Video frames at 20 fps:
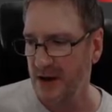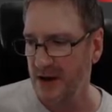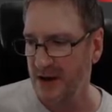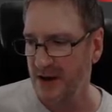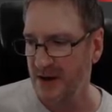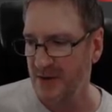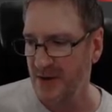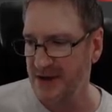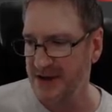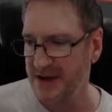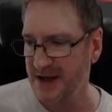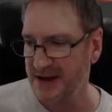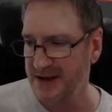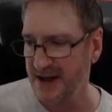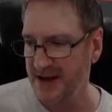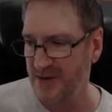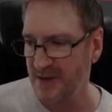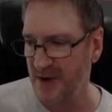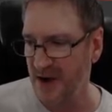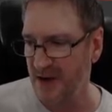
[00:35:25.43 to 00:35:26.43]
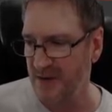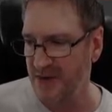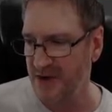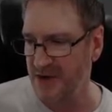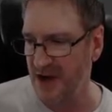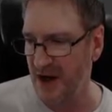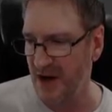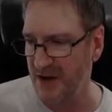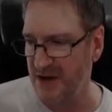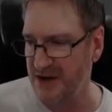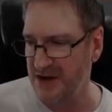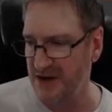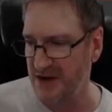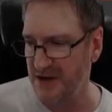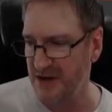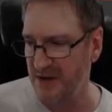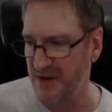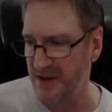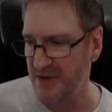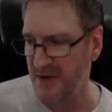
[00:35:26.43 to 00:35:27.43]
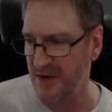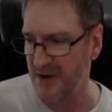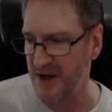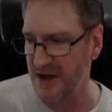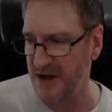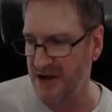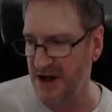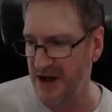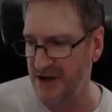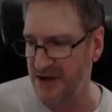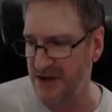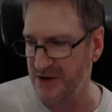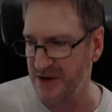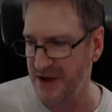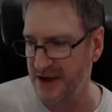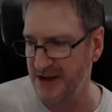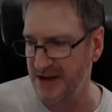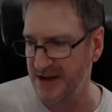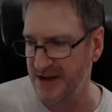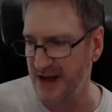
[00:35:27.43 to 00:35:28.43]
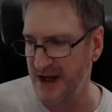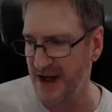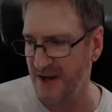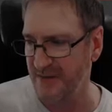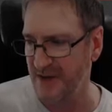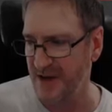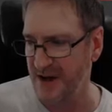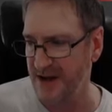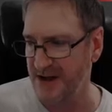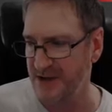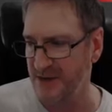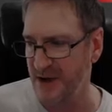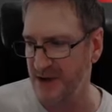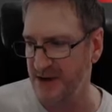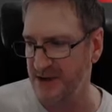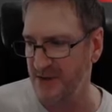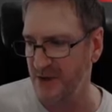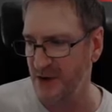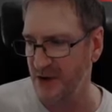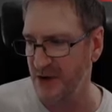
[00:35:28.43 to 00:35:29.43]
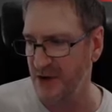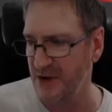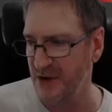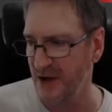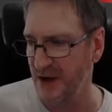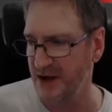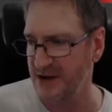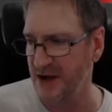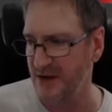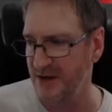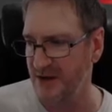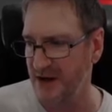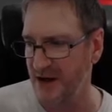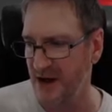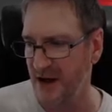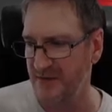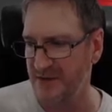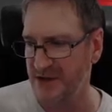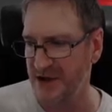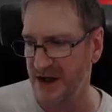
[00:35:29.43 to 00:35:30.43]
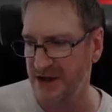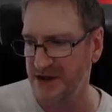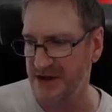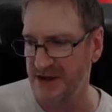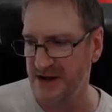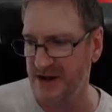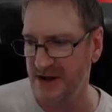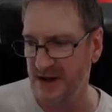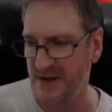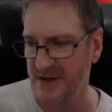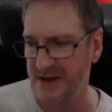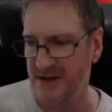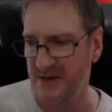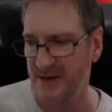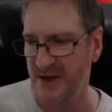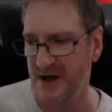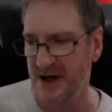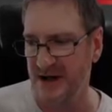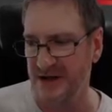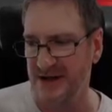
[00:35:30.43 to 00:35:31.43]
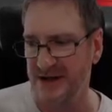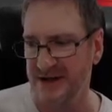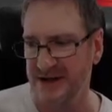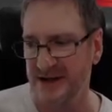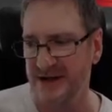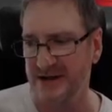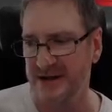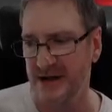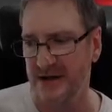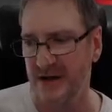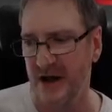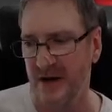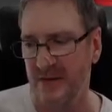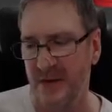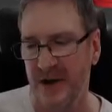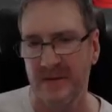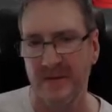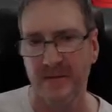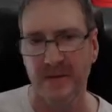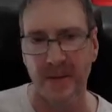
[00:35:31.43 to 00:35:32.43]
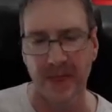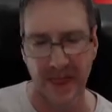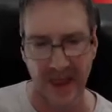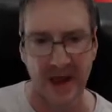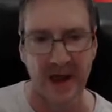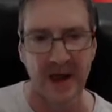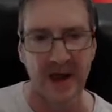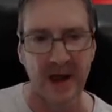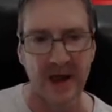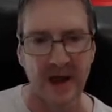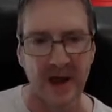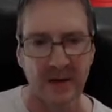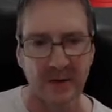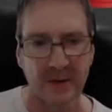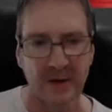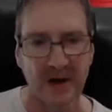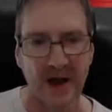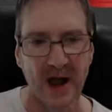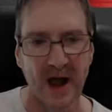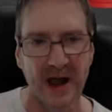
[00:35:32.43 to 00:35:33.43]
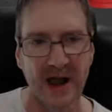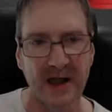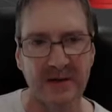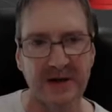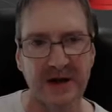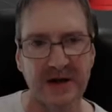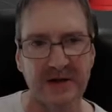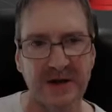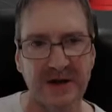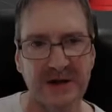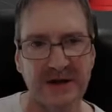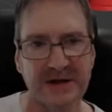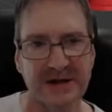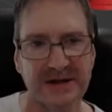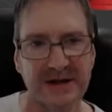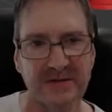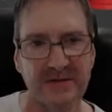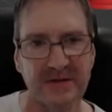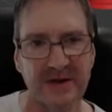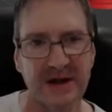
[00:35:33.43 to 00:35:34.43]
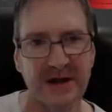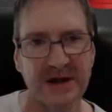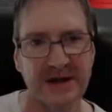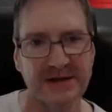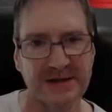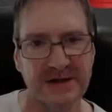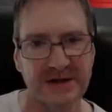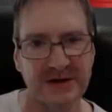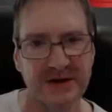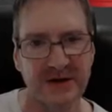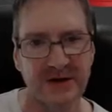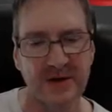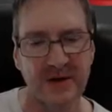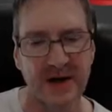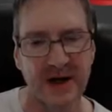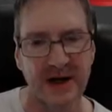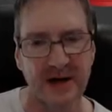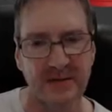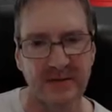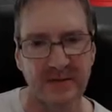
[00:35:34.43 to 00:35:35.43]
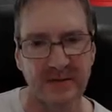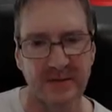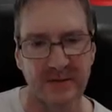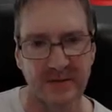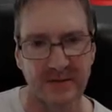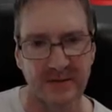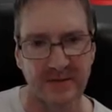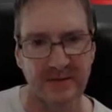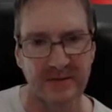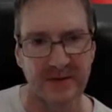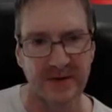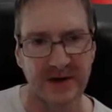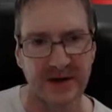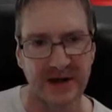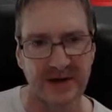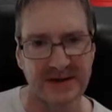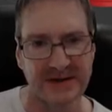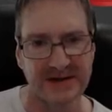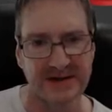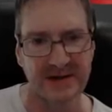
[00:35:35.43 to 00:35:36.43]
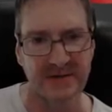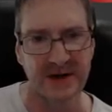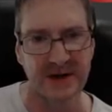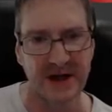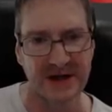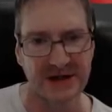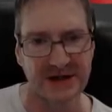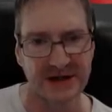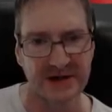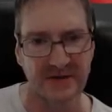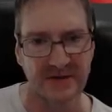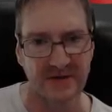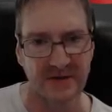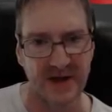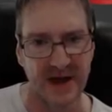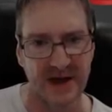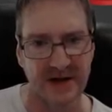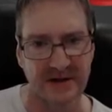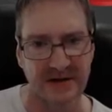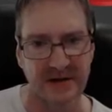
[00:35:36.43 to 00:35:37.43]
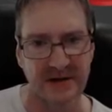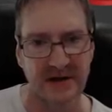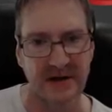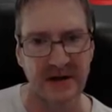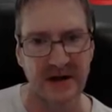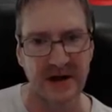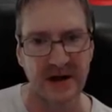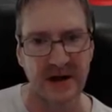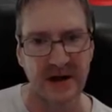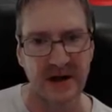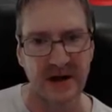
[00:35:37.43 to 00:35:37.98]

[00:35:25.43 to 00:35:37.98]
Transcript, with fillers: Uh, Legmog says, that's why I'm going to be very intrigued to see how Phoenix works for you. I don't think I've touched liquid simulation since that nightmare. Well, I, I am going to be using Phoenix to do um, liquid simulation of a fountain